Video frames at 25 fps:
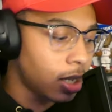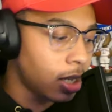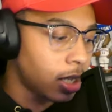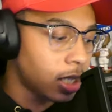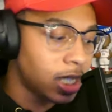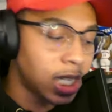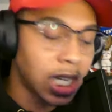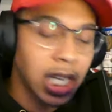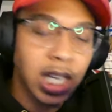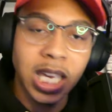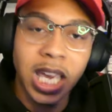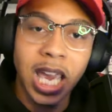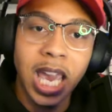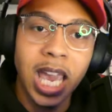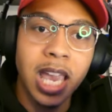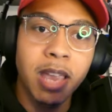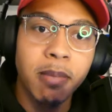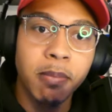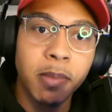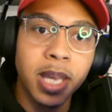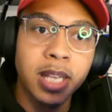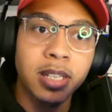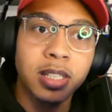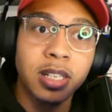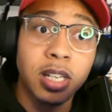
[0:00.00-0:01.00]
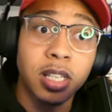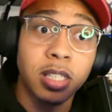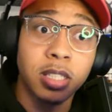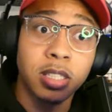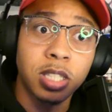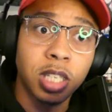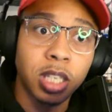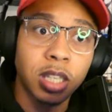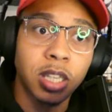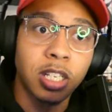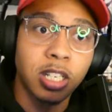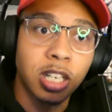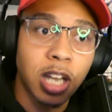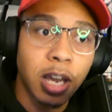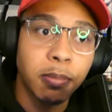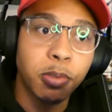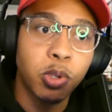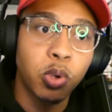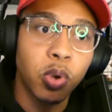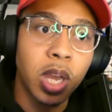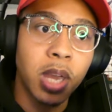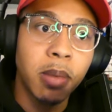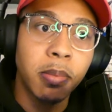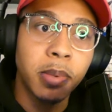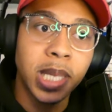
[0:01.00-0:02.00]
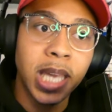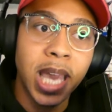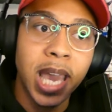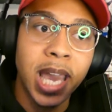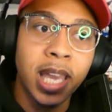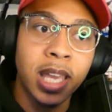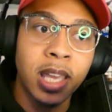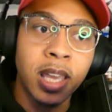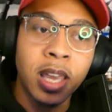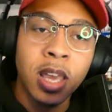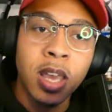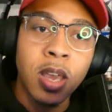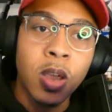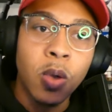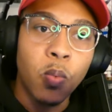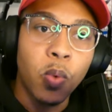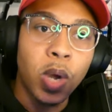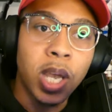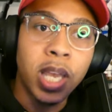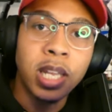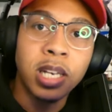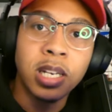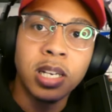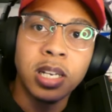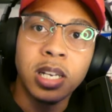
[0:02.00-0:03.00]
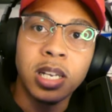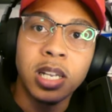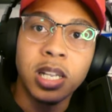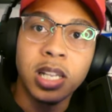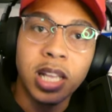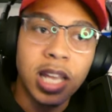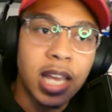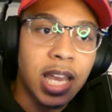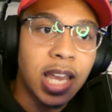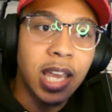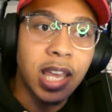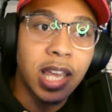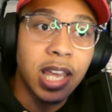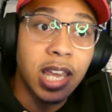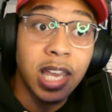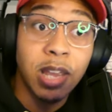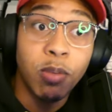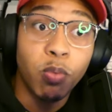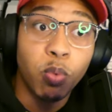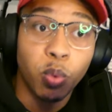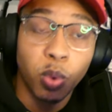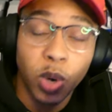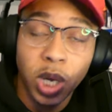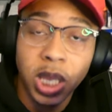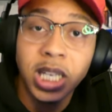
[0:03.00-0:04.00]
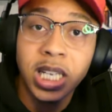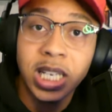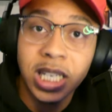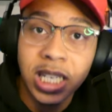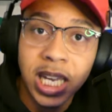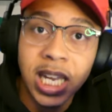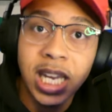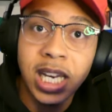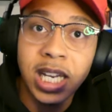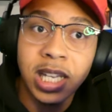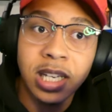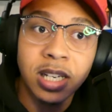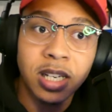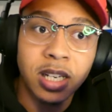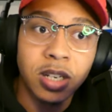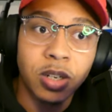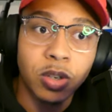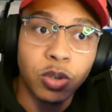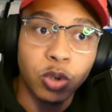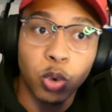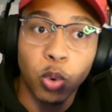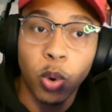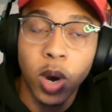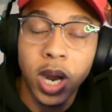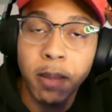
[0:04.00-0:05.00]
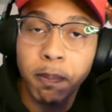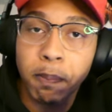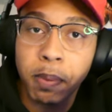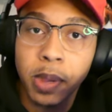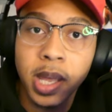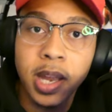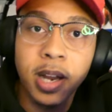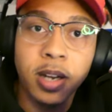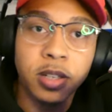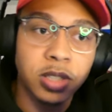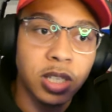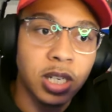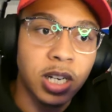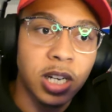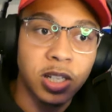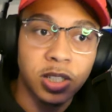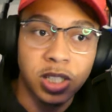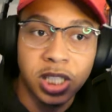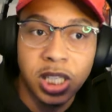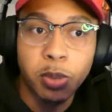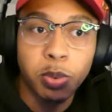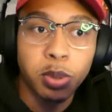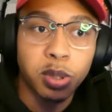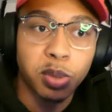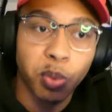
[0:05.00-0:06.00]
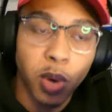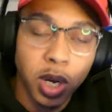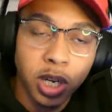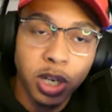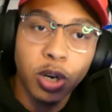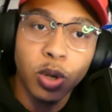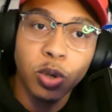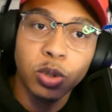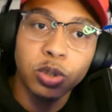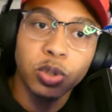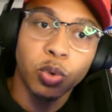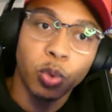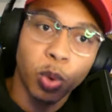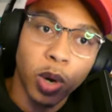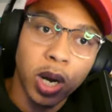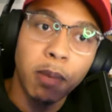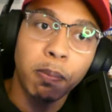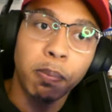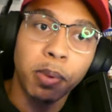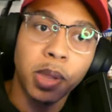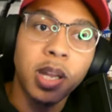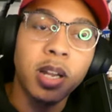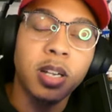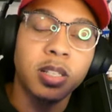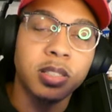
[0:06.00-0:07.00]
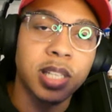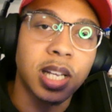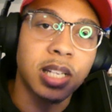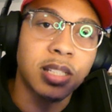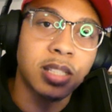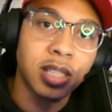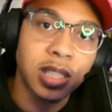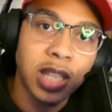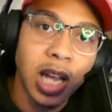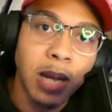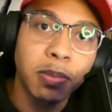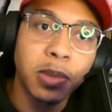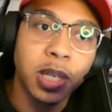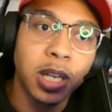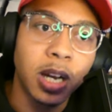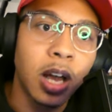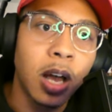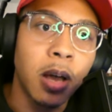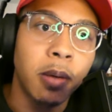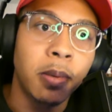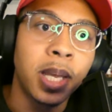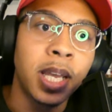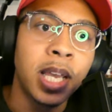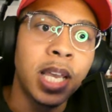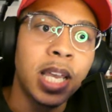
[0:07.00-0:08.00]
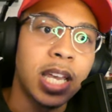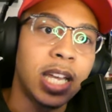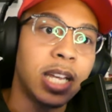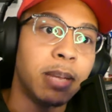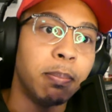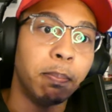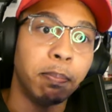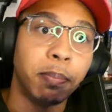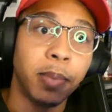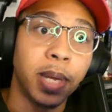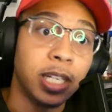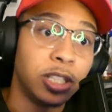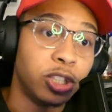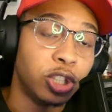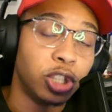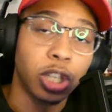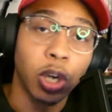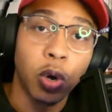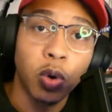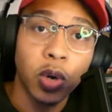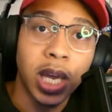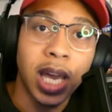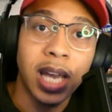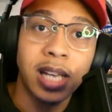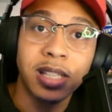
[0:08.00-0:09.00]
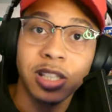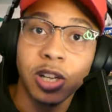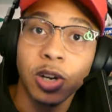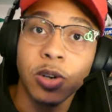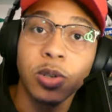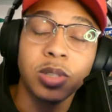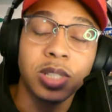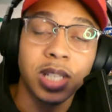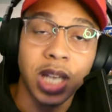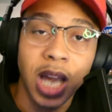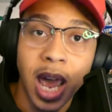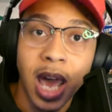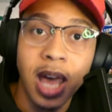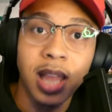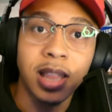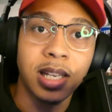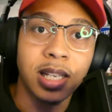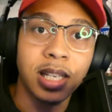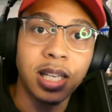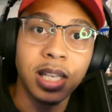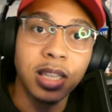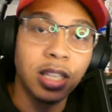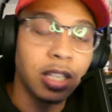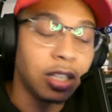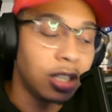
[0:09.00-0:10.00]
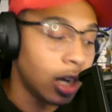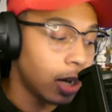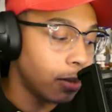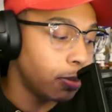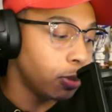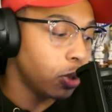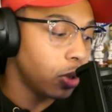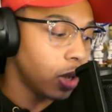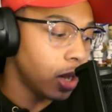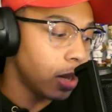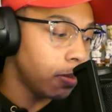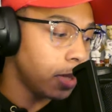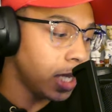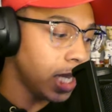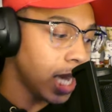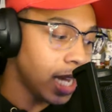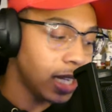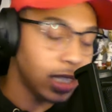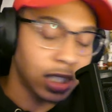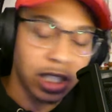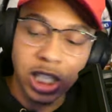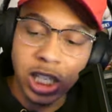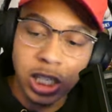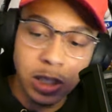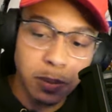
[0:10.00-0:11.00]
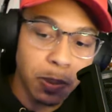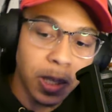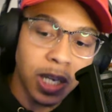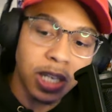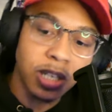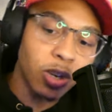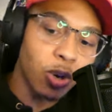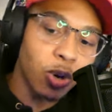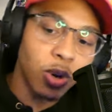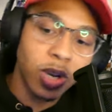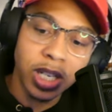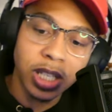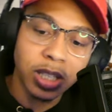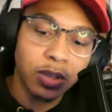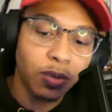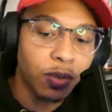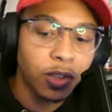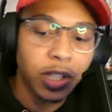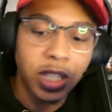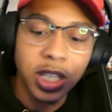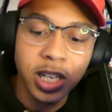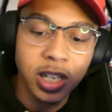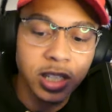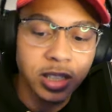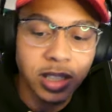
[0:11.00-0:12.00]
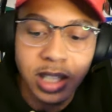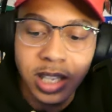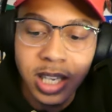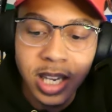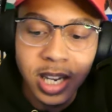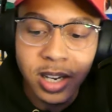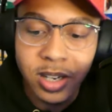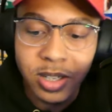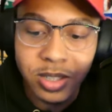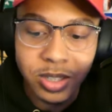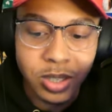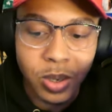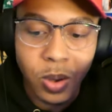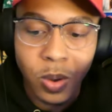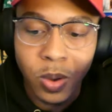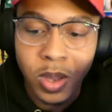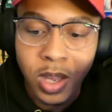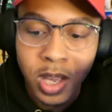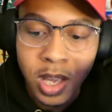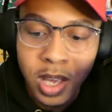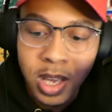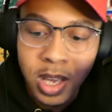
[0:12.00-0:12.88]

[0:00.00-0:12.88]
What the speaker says: She came into the WNBA when it really needed great players in there. She was one of those great players that stepped it up and showcased her talent in the WNBA. She's been doing this for years and years. So,